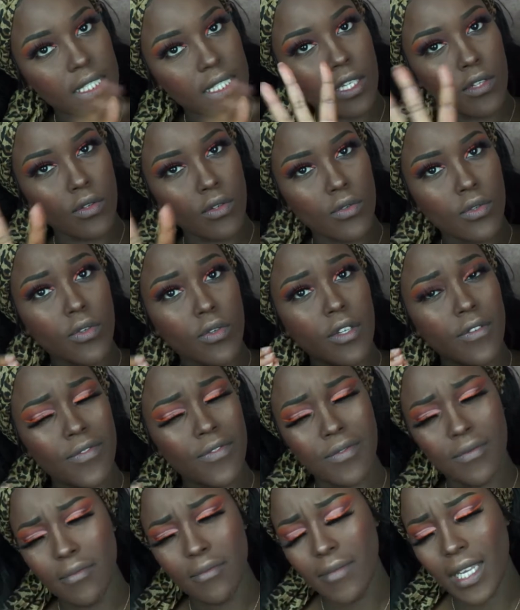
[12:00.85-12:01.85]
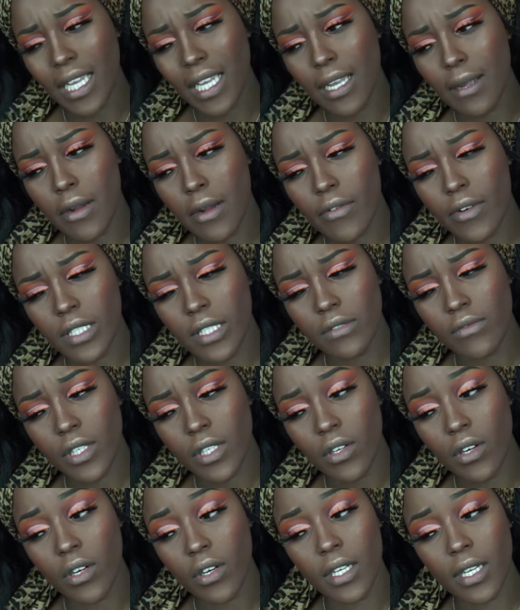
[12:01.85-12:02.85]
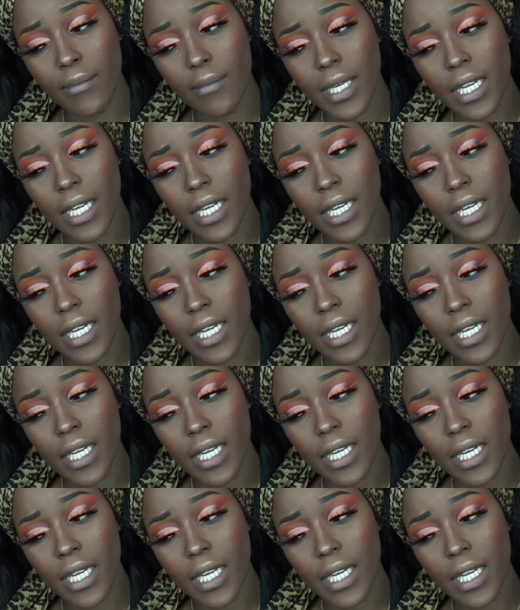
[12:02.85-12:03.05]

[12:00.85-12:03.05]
I don't know if my camera was recording,